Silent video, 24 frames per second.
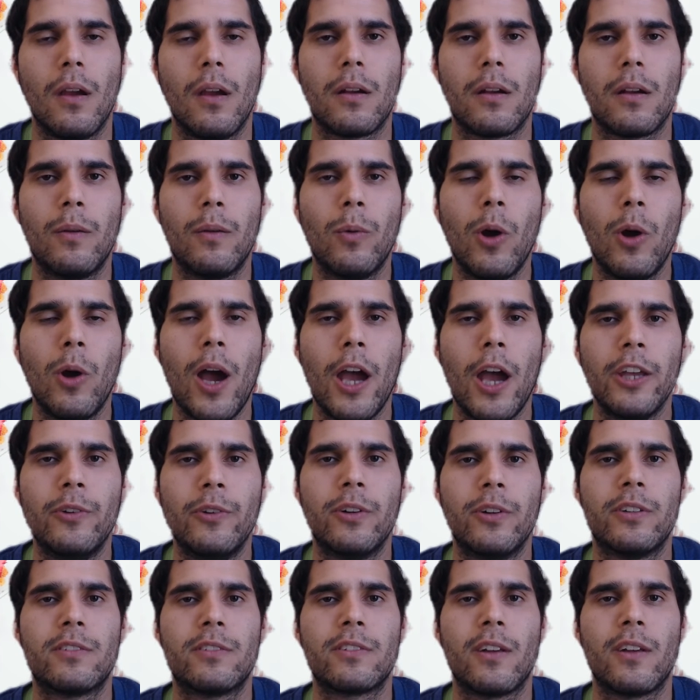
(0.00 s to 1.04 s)

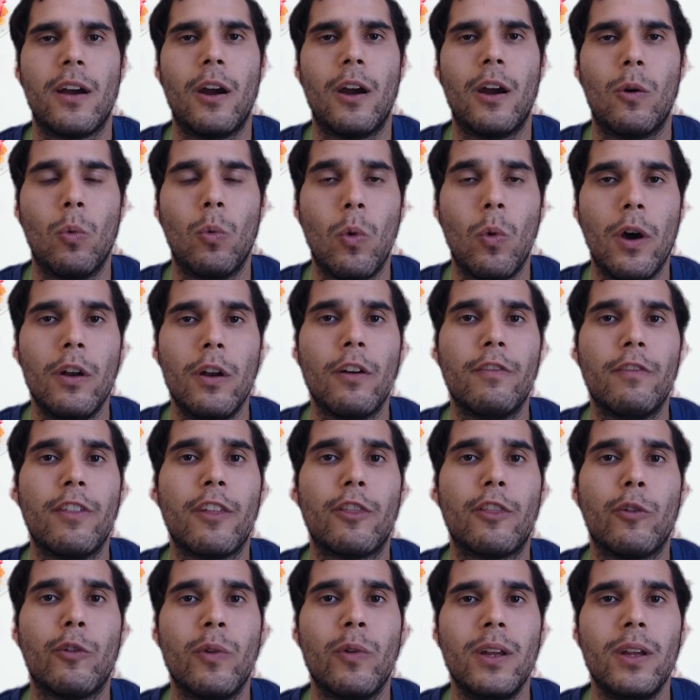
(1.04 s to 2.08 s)
Carbohydrates are one of the
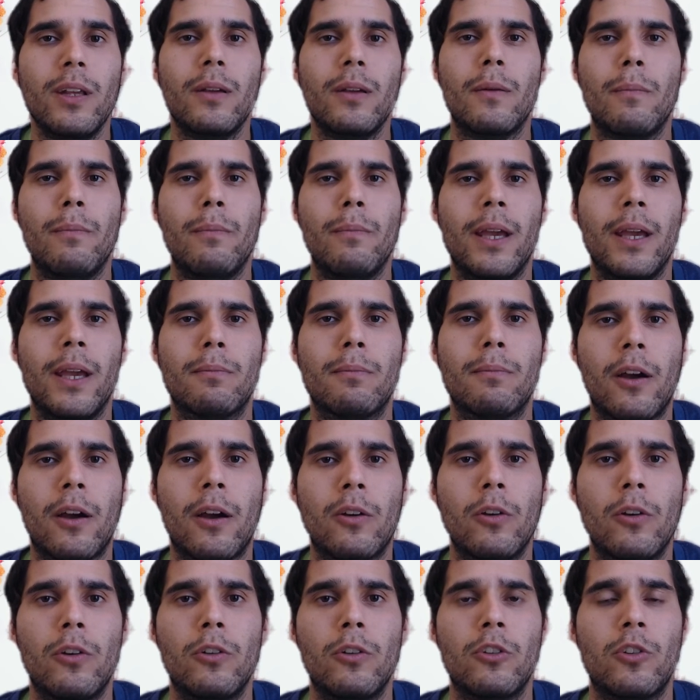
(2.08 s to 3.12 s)
three main
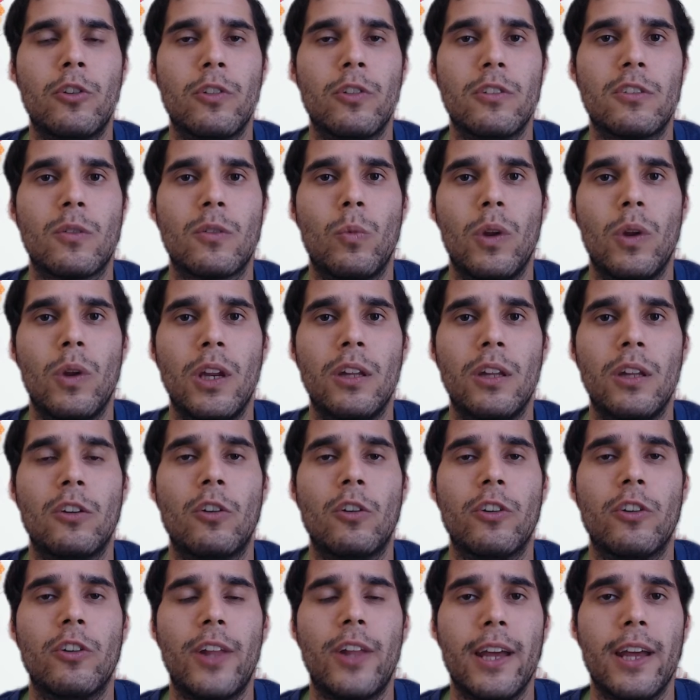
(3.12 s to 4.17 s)
macronutrients we need in
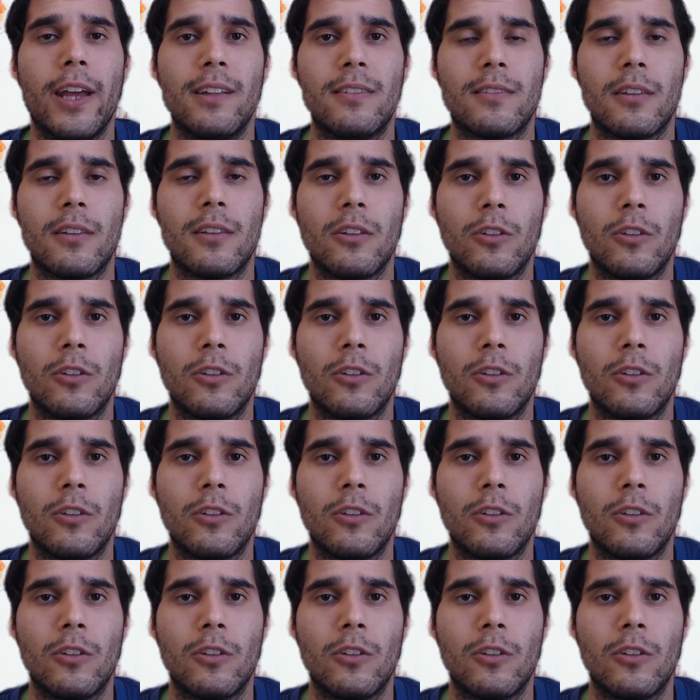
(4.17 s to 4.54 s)
our diets.